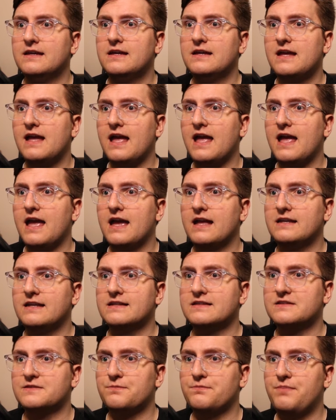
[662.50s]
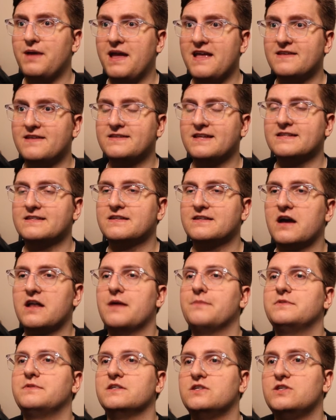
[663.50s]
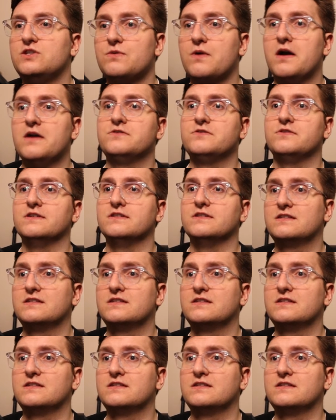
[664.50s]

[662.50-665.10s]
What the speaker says: and its base has gone up to 200.